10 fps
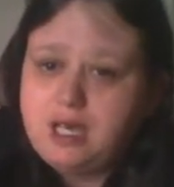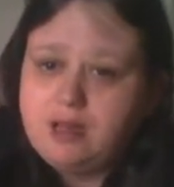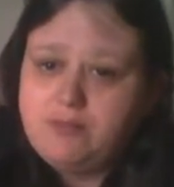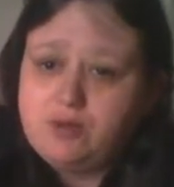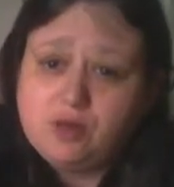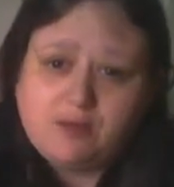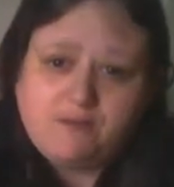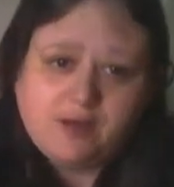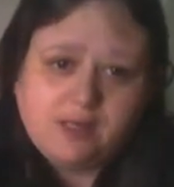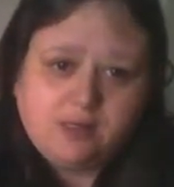some
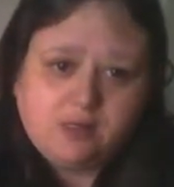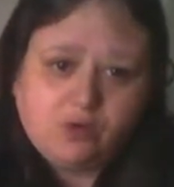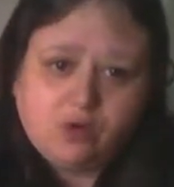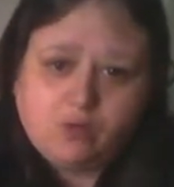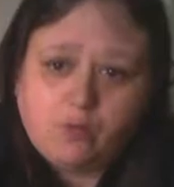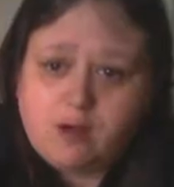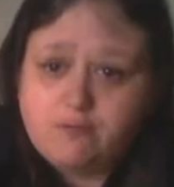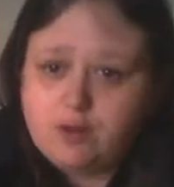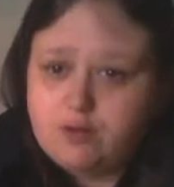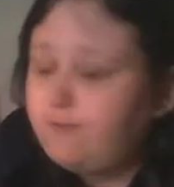advice on what I've
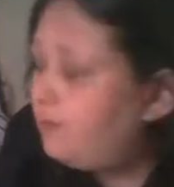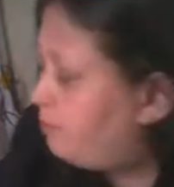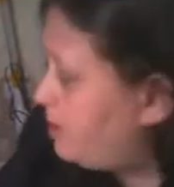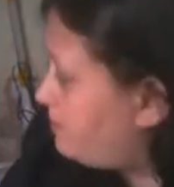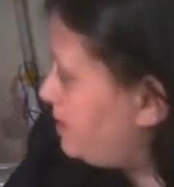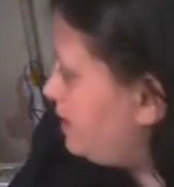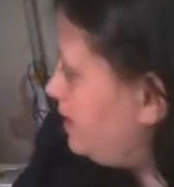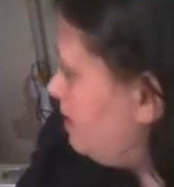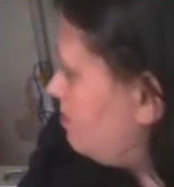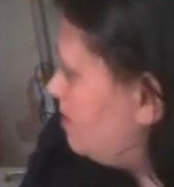done for
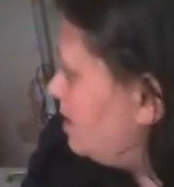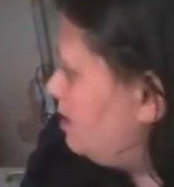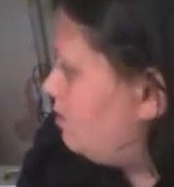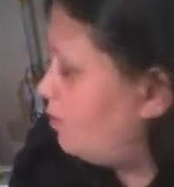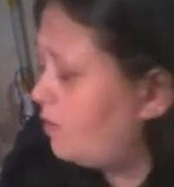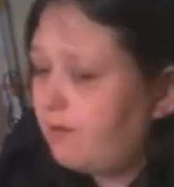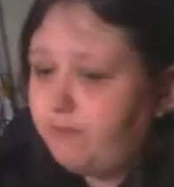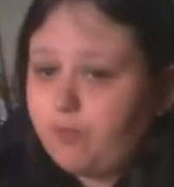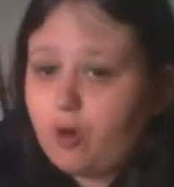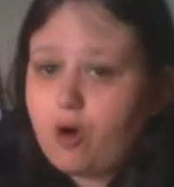Pippi, like what
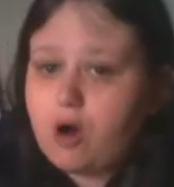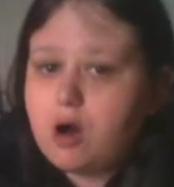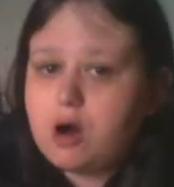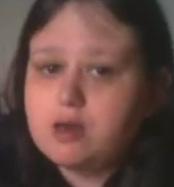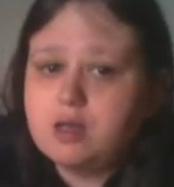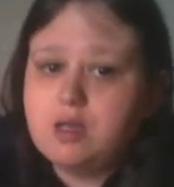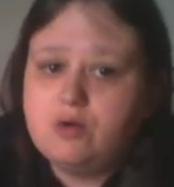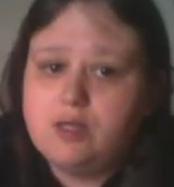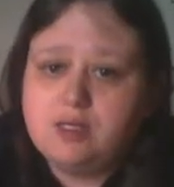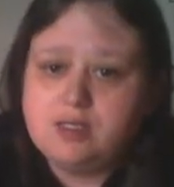I've bought her and
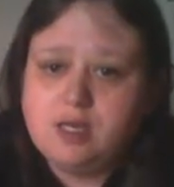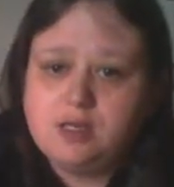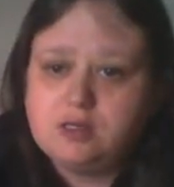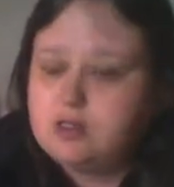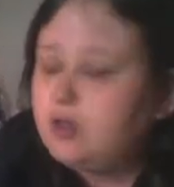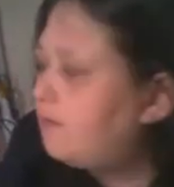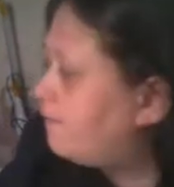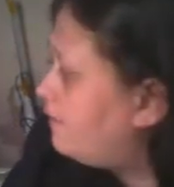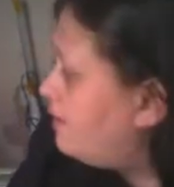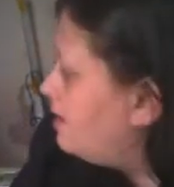all this kind of stuff.
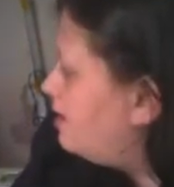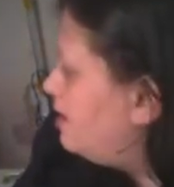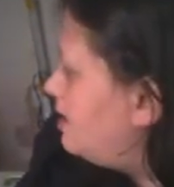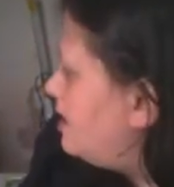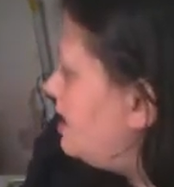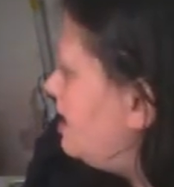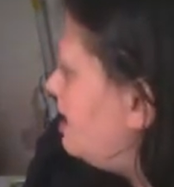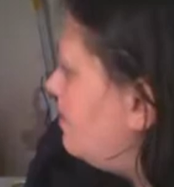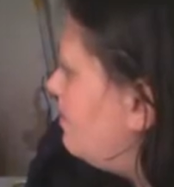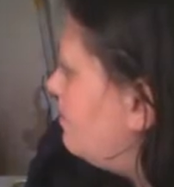
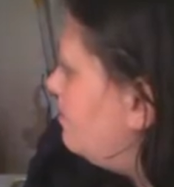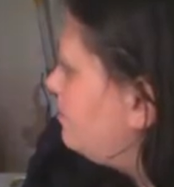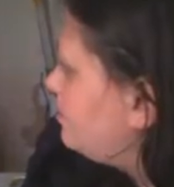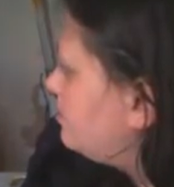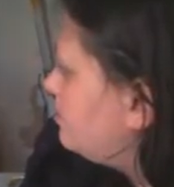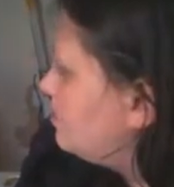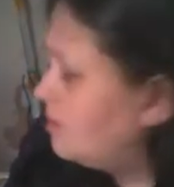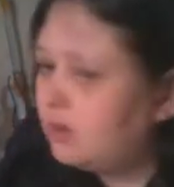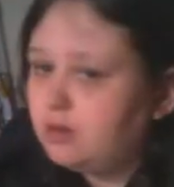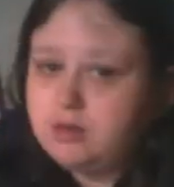
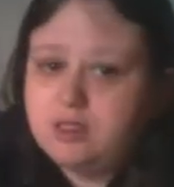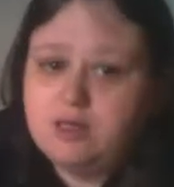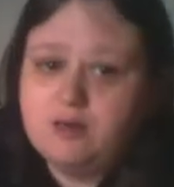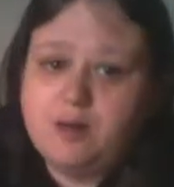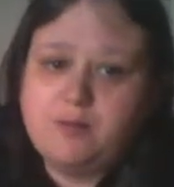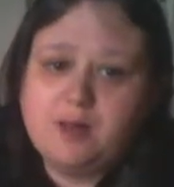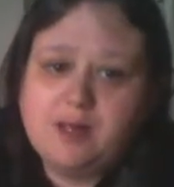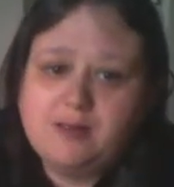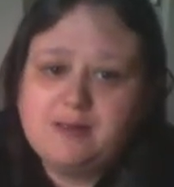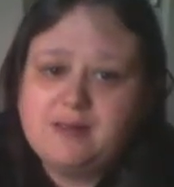You see around me.
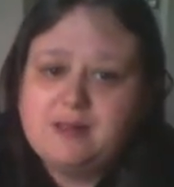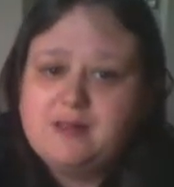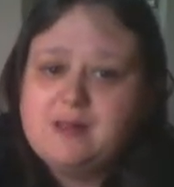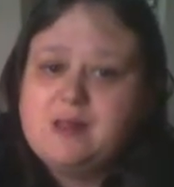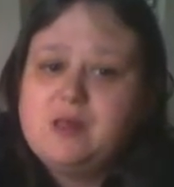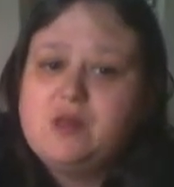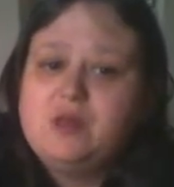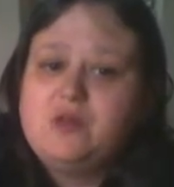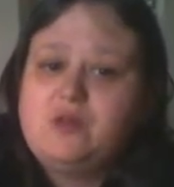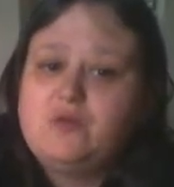
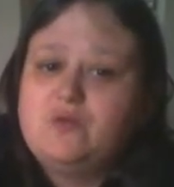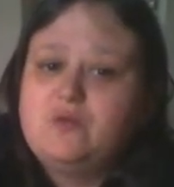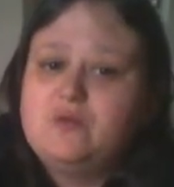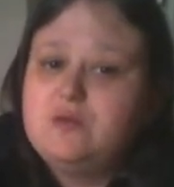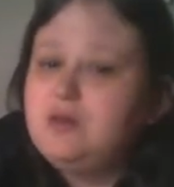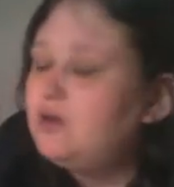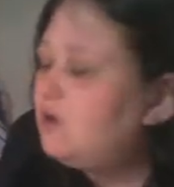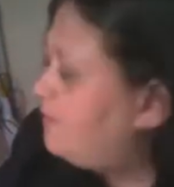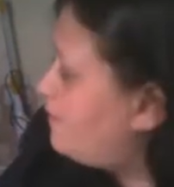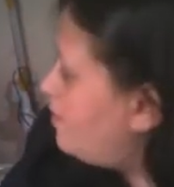So, you're
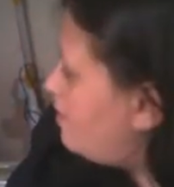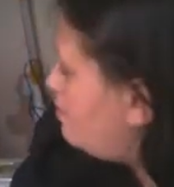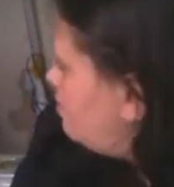going to fall?